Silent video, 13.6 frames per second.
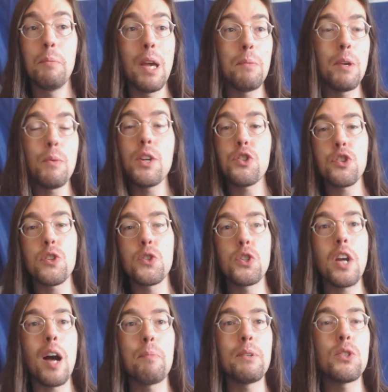Maybe we should
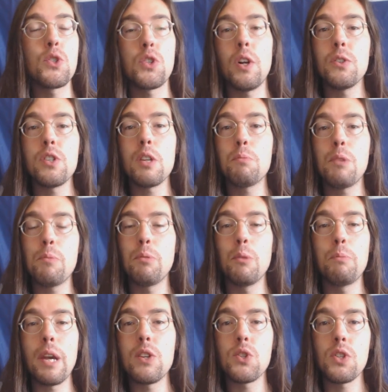stop insulting
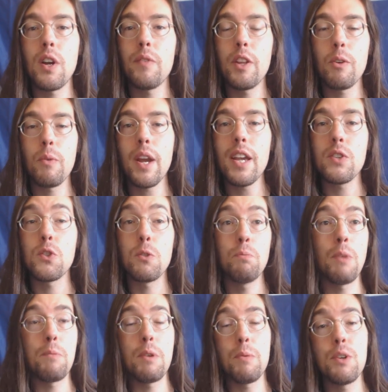people based on their race.
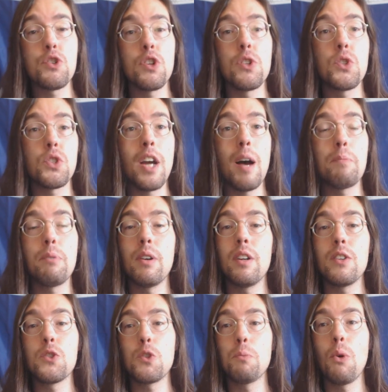Maybe we should
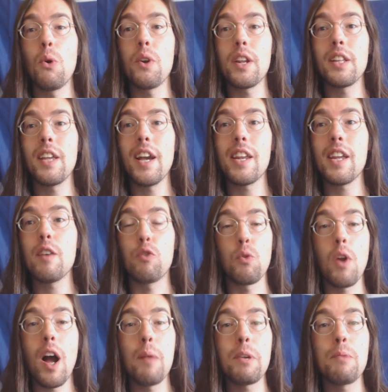stop supporting the idea of
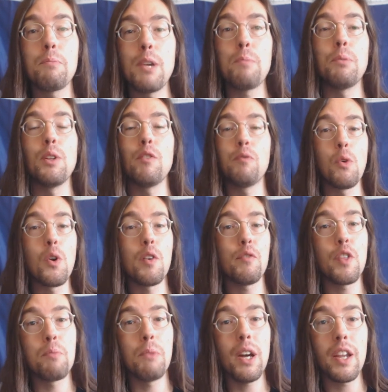robbing people of more
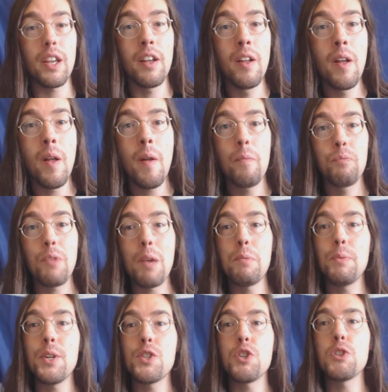of their money.
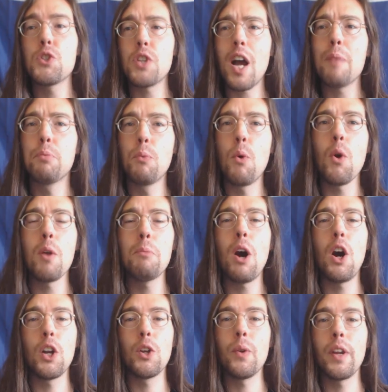Maybe we should stop
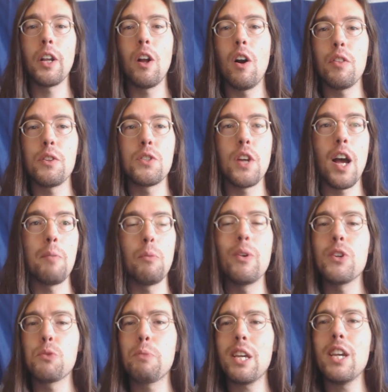warmongering all the time.
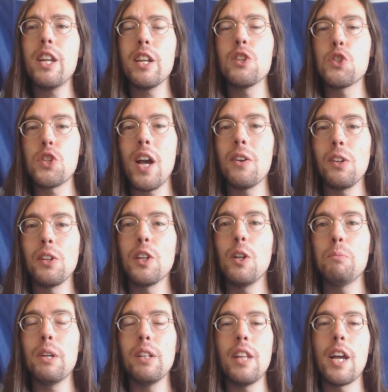We're beginning to sound a
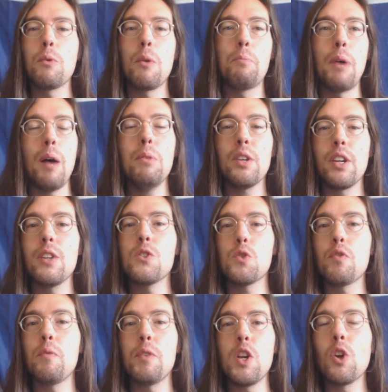little bit like Republicans
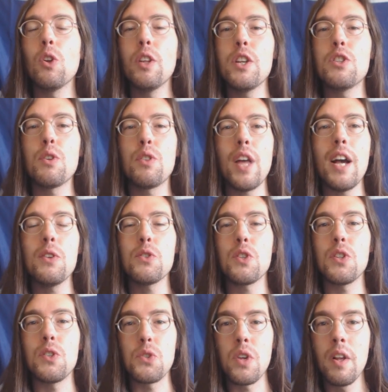from the early
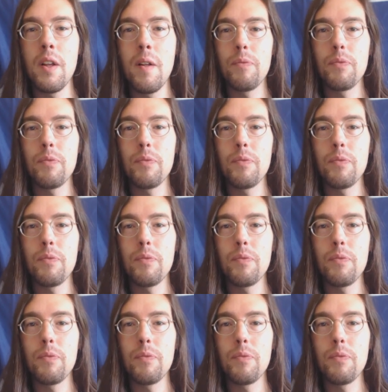2000s.